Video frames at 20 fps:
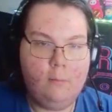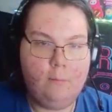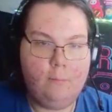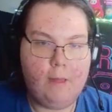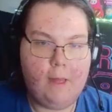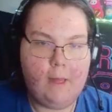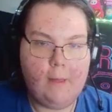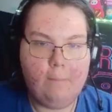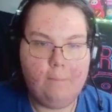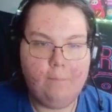
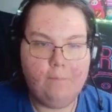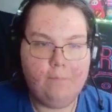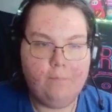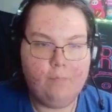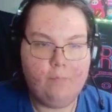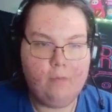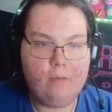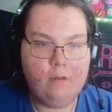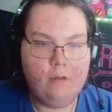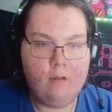But
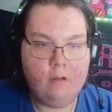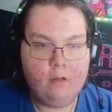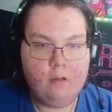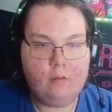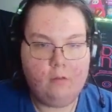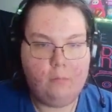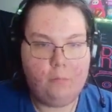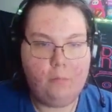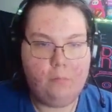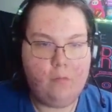
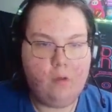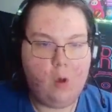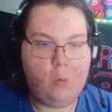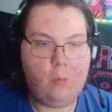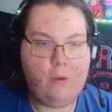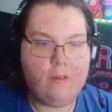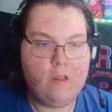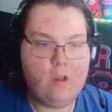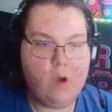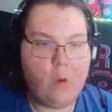no
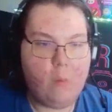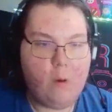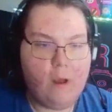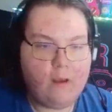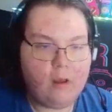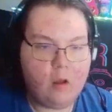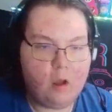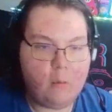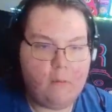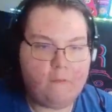way, no way
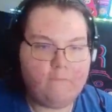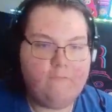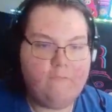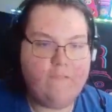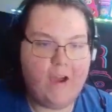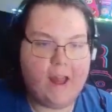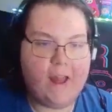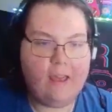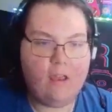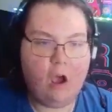they're gonna be
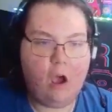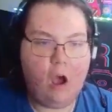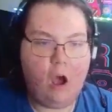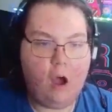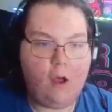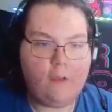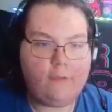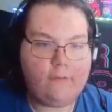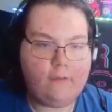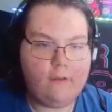fighting
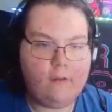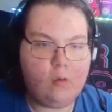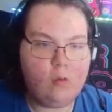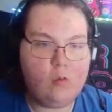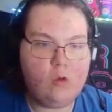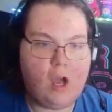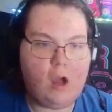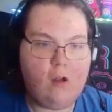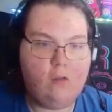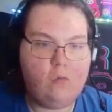Oscar the
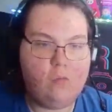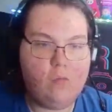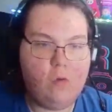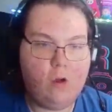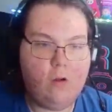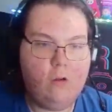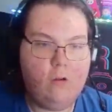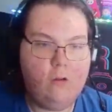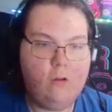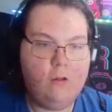Grouch,
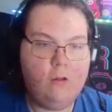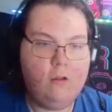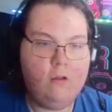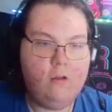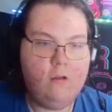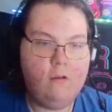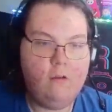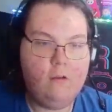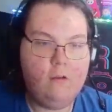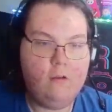bro
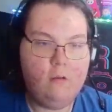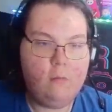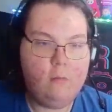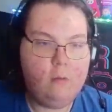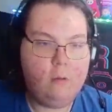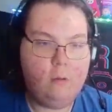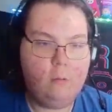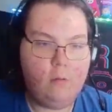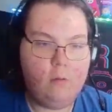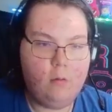
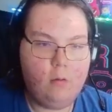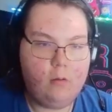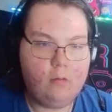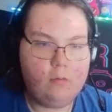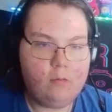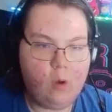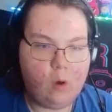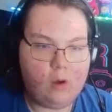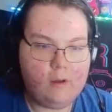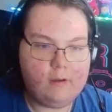
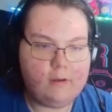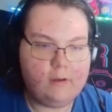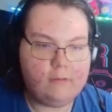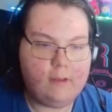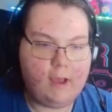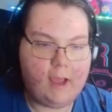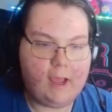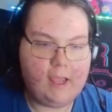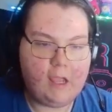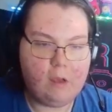totally a
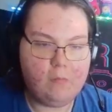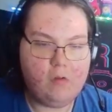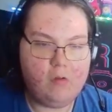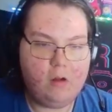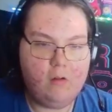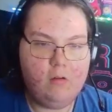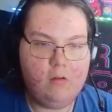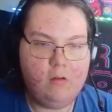tiger, bro.